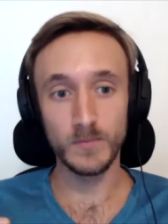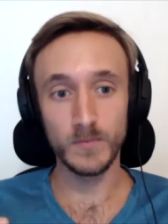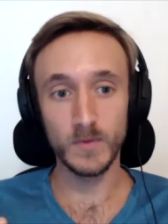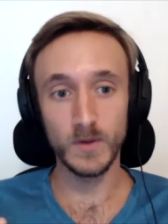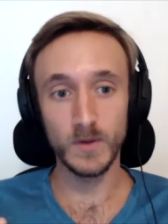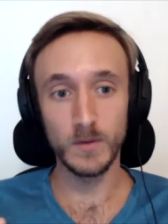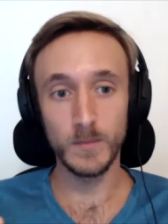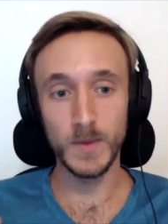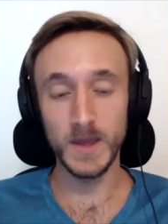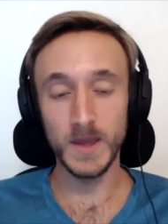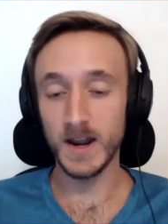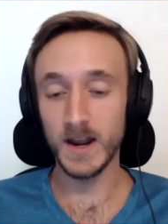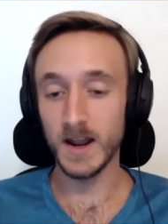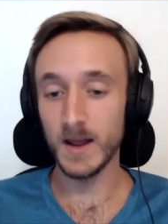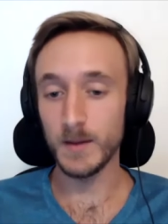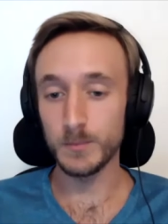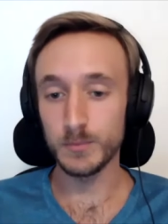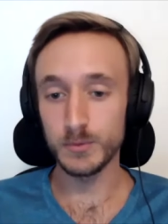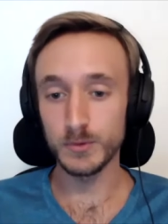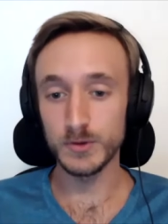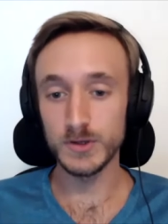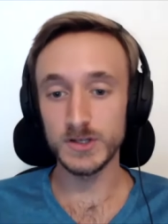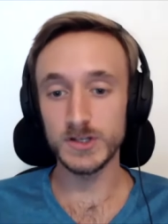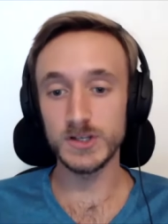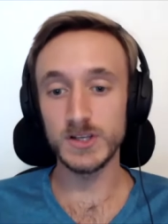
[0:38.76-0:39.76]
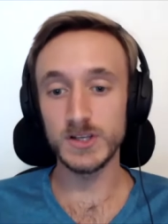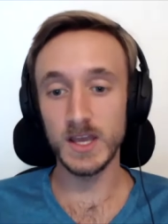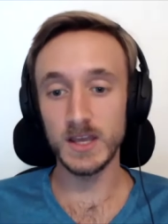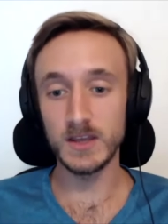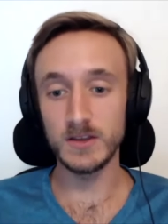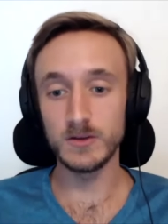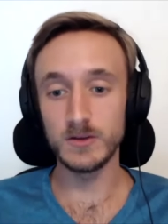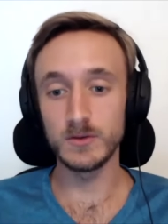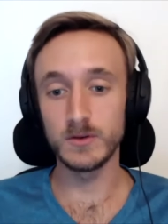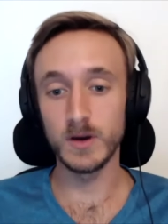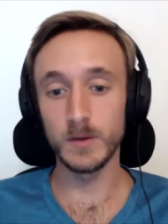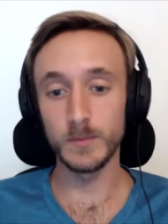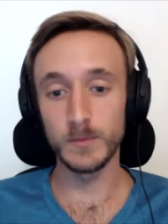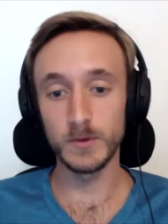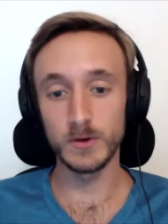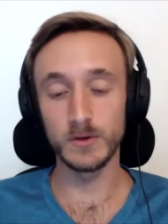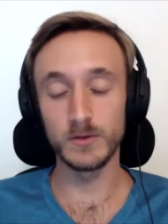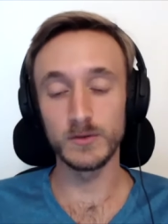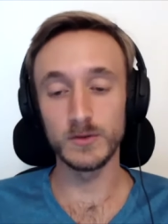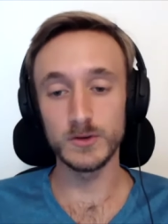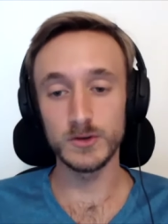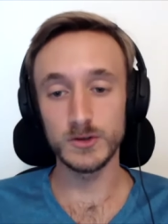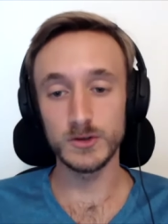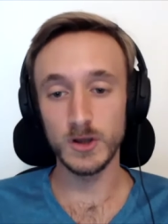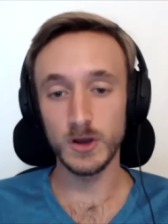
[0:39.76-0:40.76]
man, I appreciate you coming on the
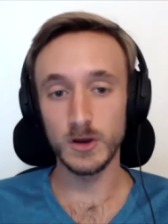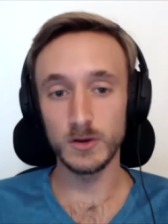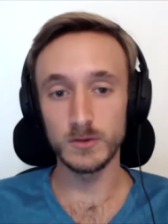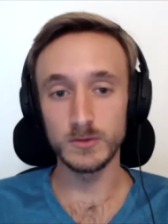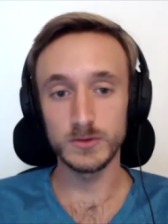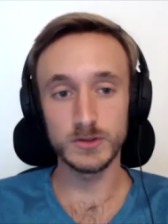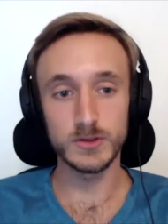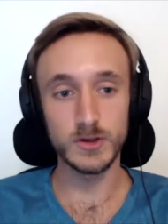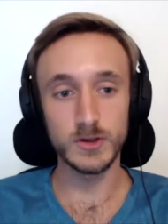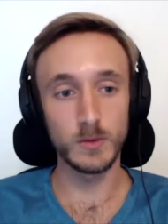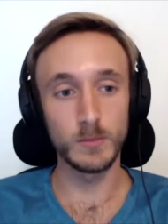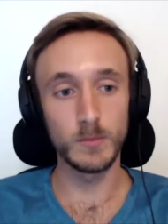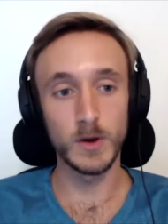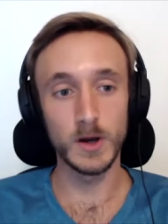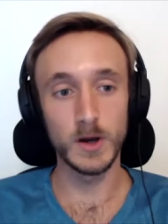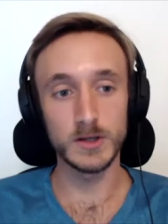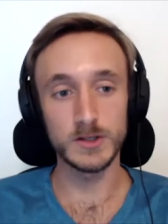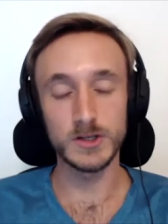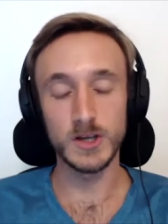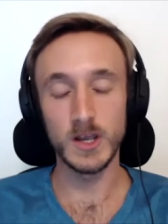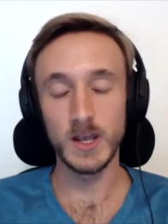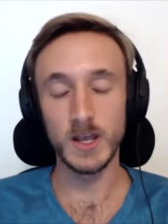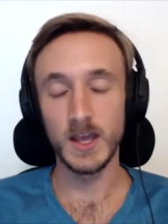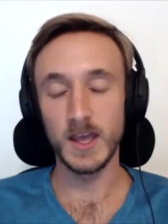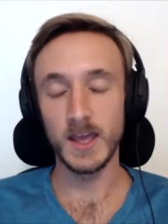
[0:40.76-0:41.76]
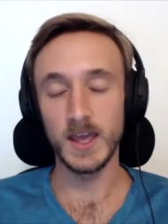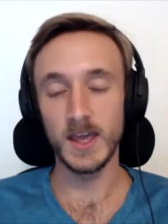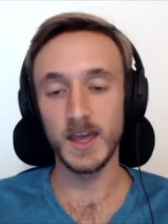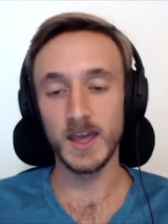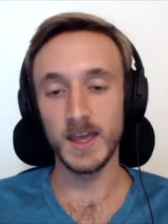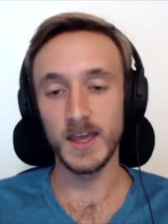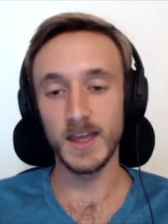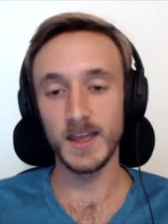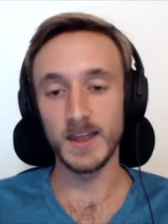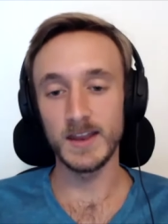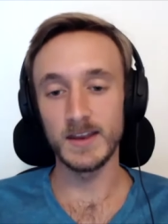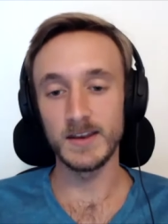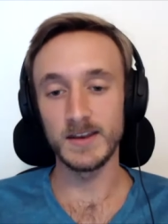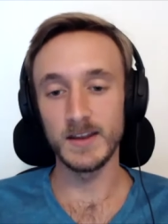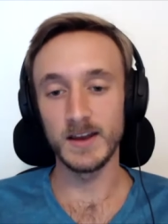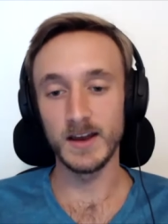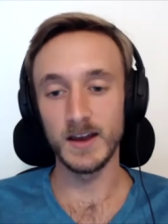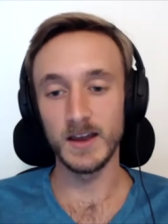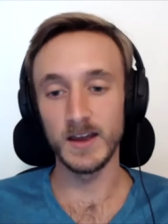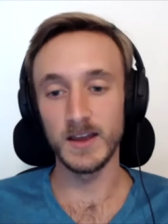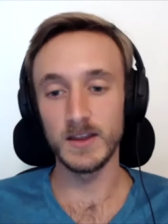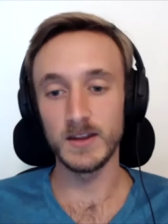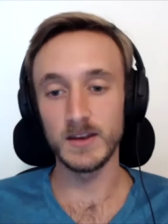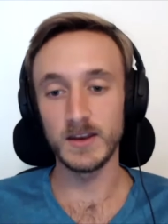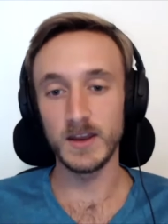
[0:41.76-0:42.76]
show so much. And uh,
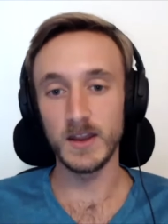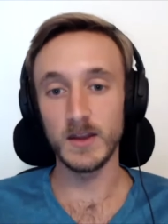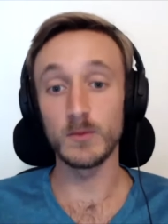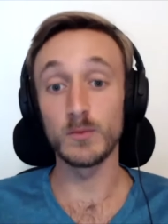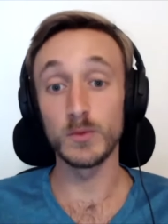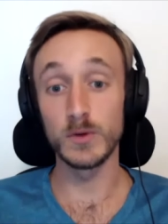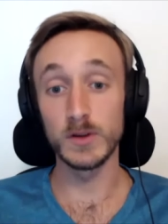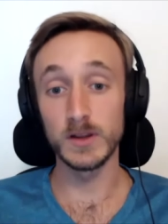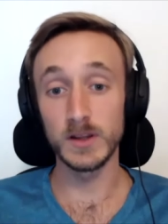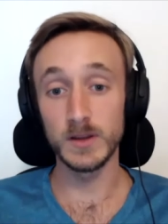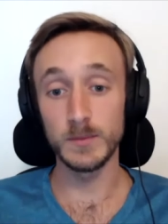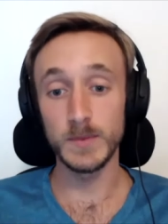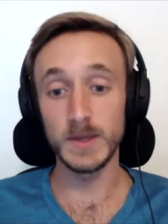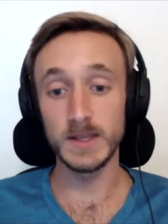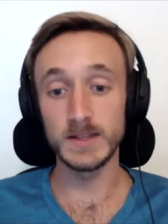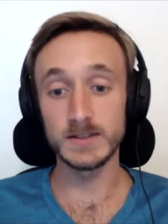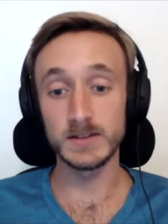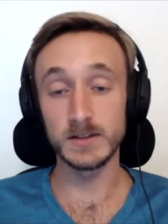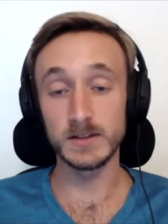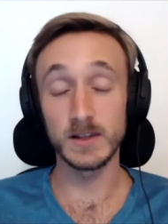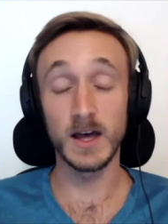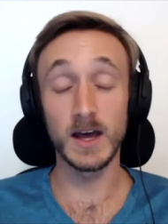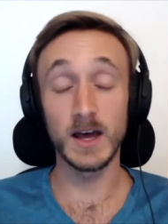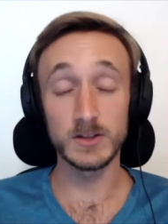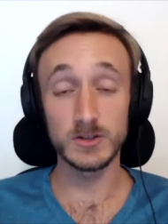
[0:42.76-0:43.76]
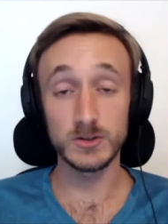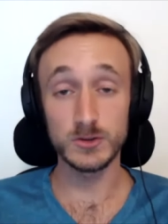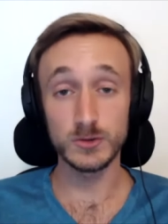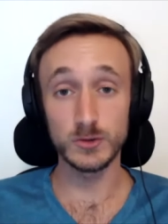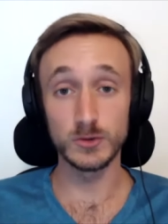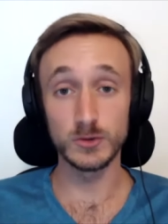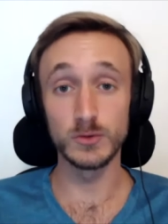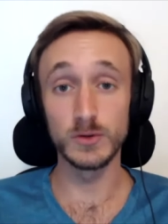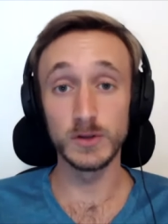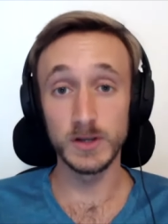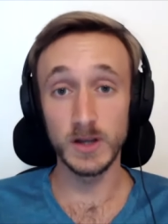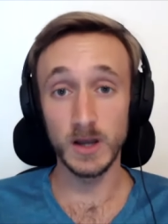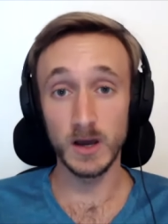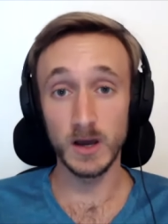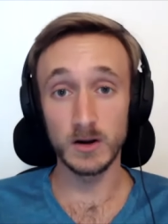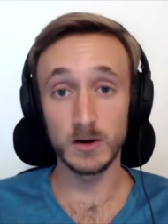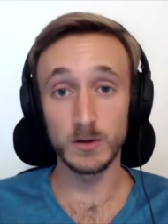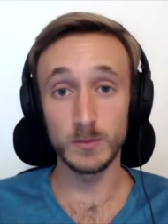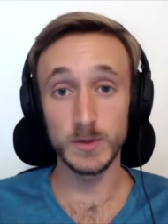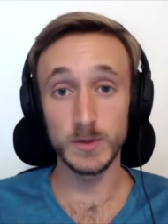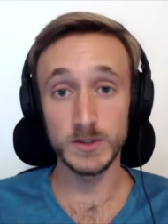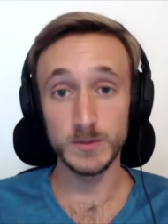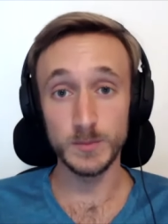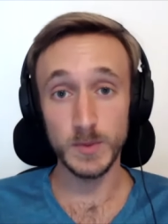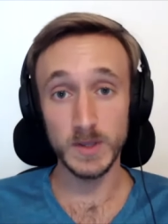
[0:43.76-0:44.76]
it, it really means a lot. It's truly an honor to be
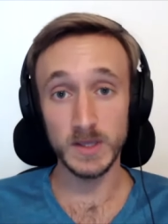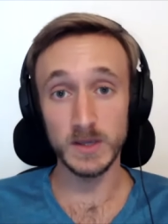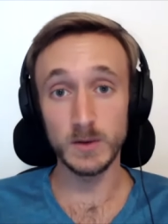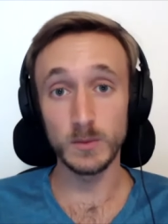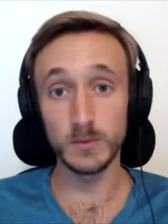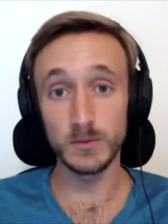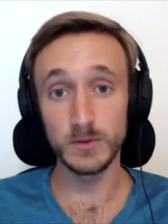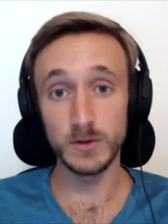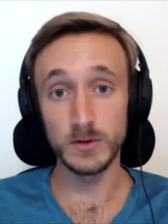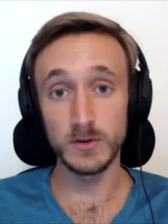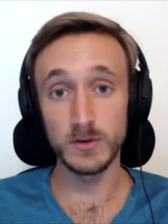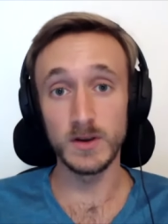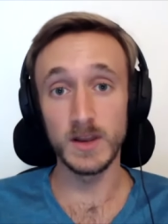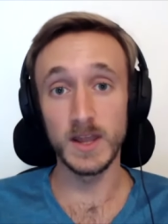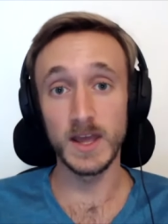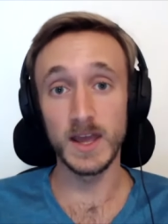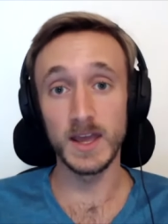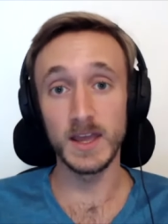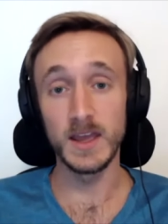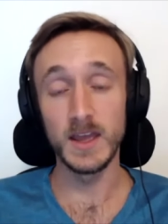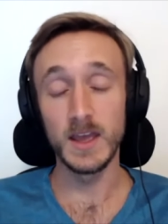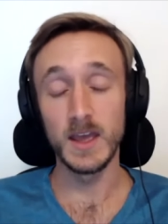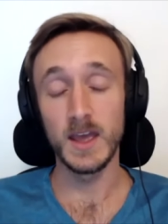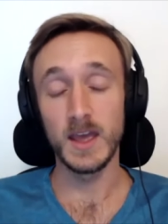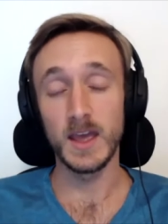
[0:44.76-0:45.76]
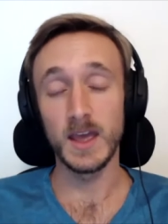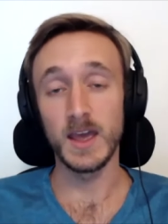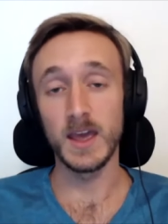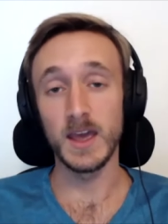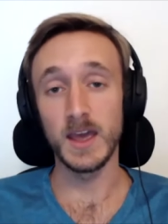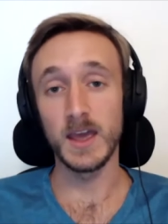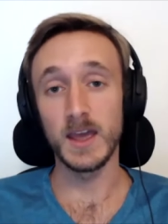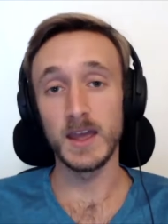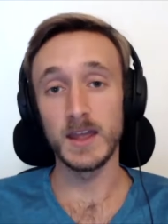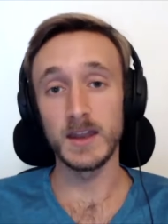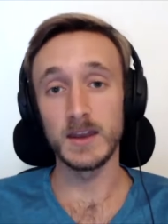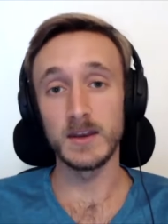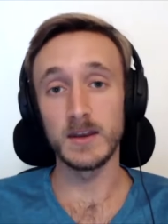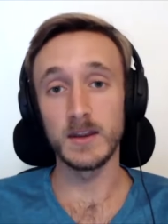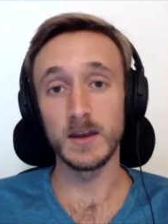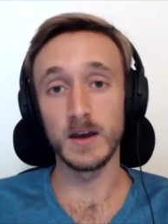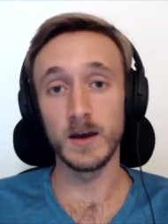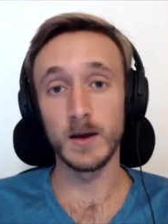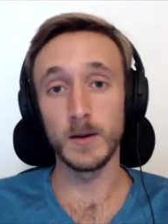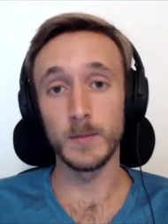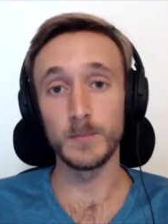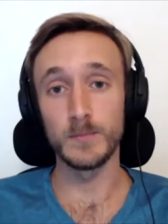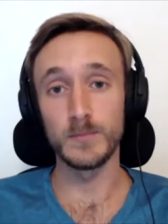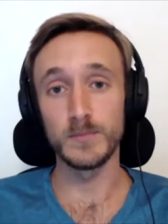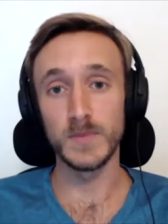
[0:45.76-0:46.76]
speaking with you today. And
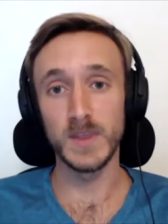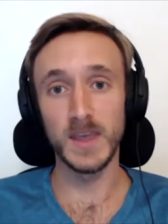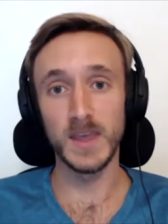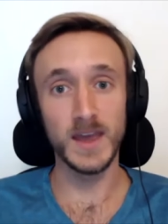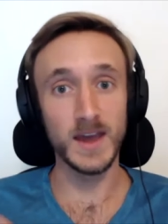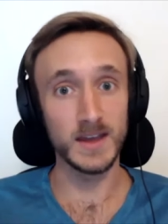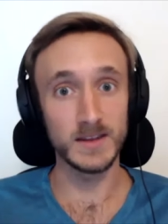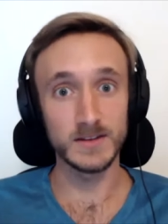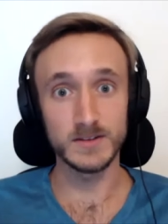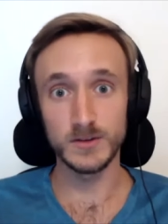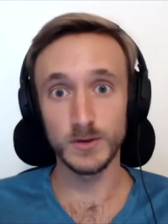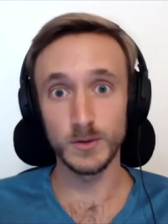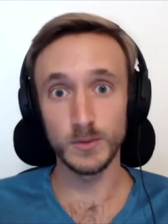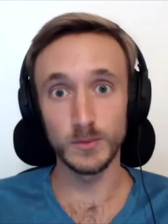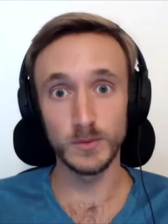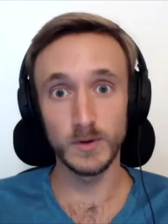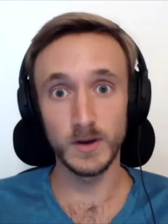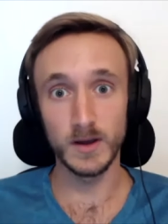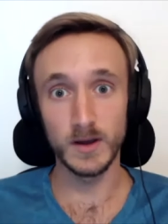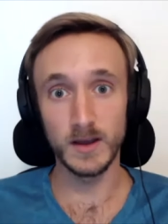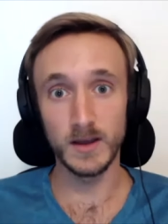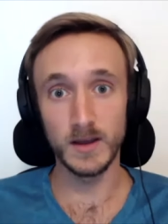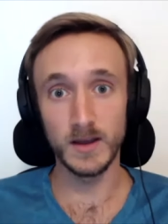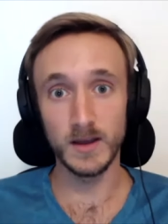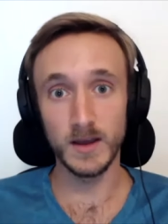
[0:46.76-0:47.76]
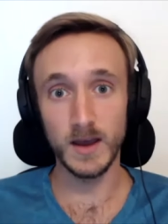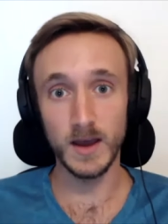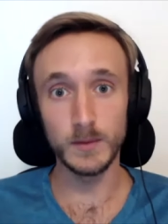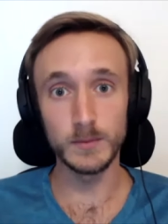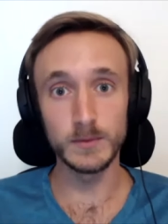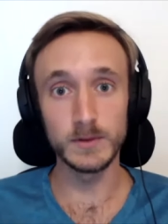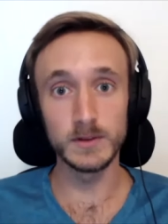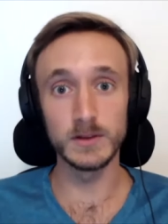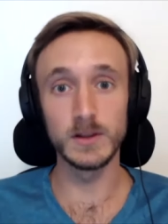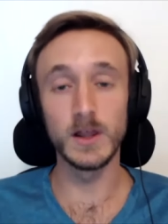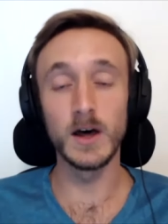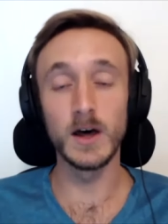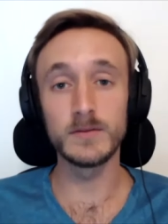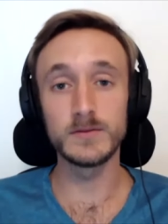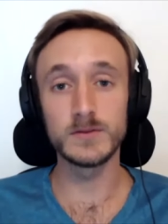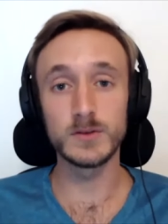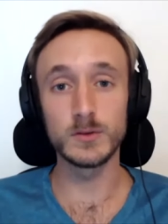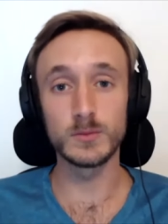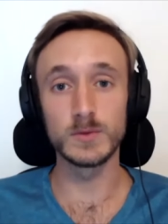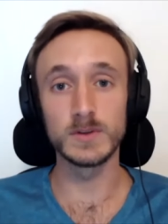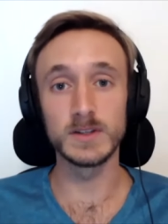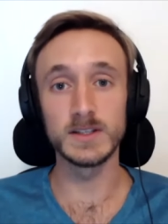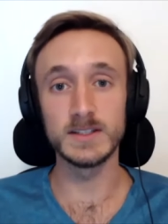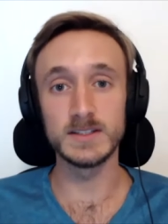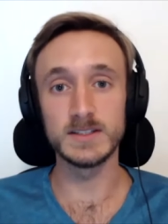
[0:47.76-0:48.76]
um, yeah, so uh, I would love to
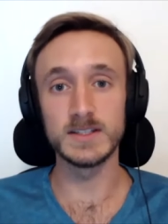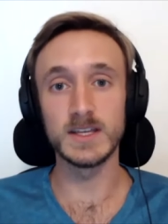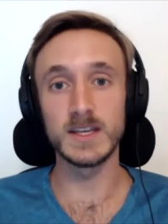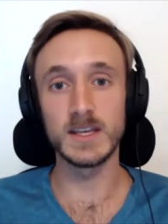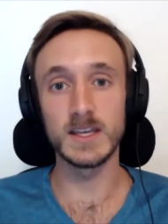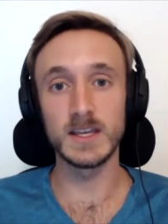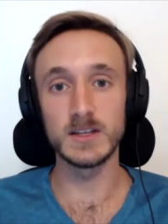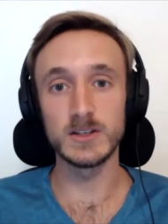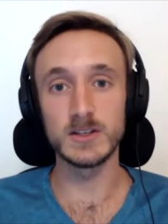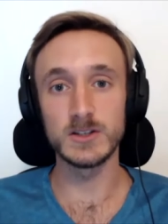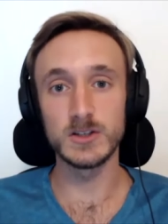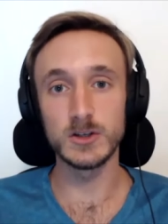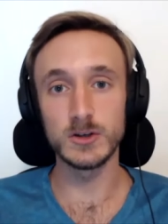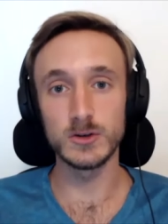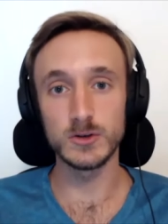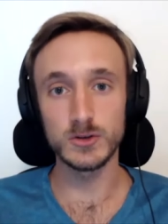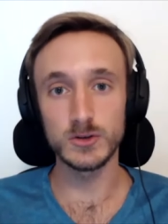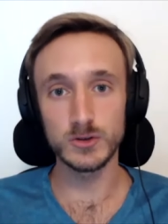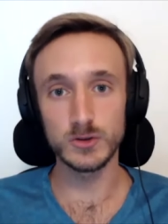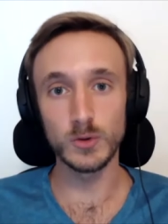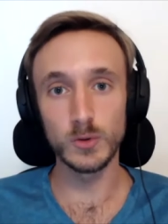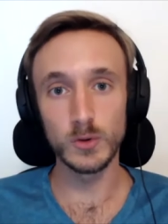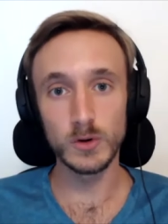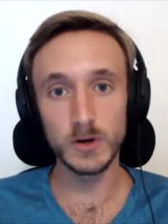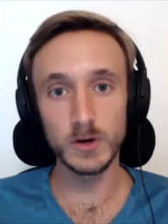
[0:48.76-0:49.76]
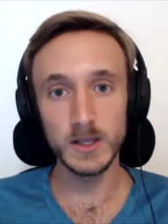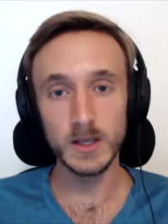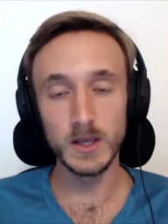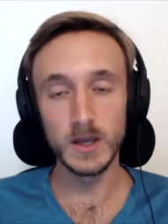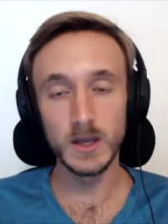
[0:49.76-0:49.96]
really dig into your story